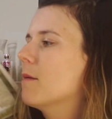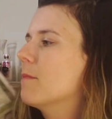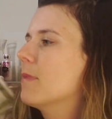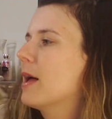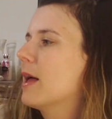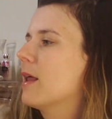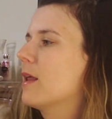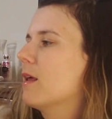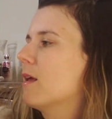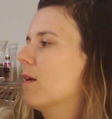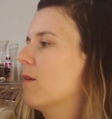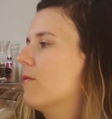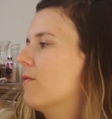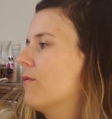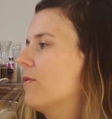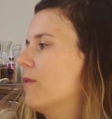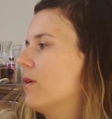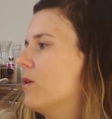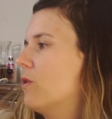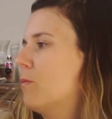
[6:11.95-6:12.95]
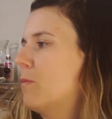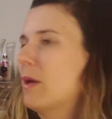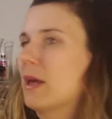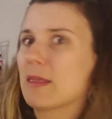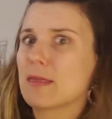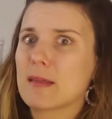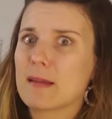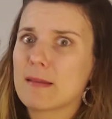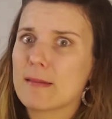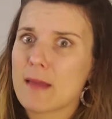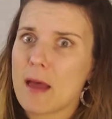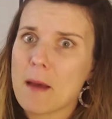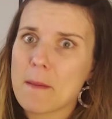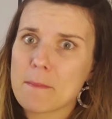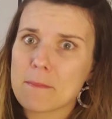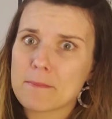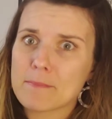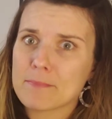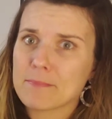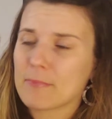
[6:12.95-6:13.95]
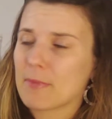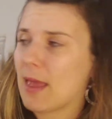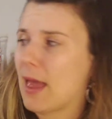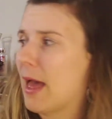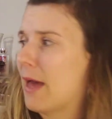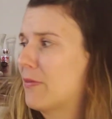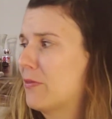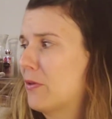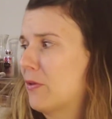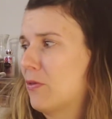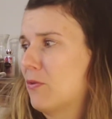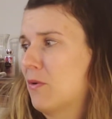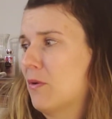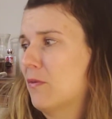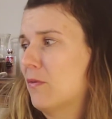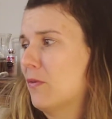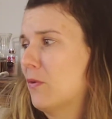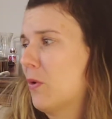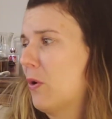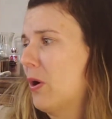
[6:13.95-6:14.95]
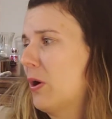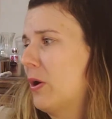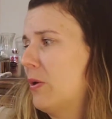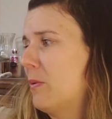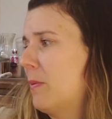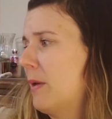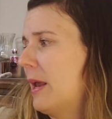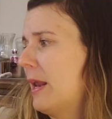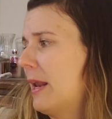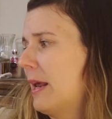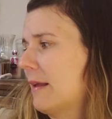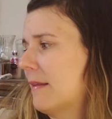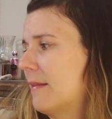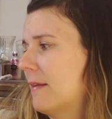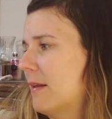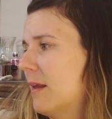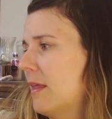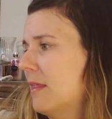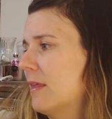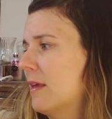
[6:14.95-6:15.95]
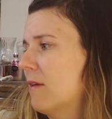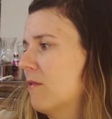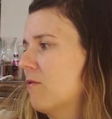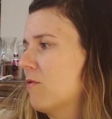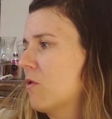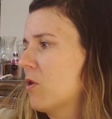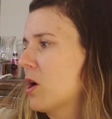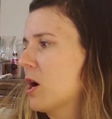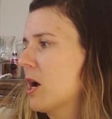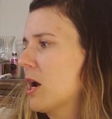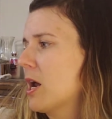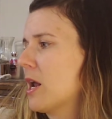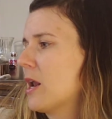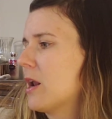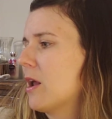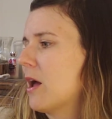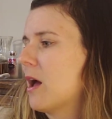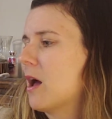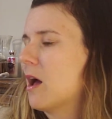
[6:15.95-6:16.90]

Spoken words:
But if you pick this up at the thrift store, you pay next to nothing for it,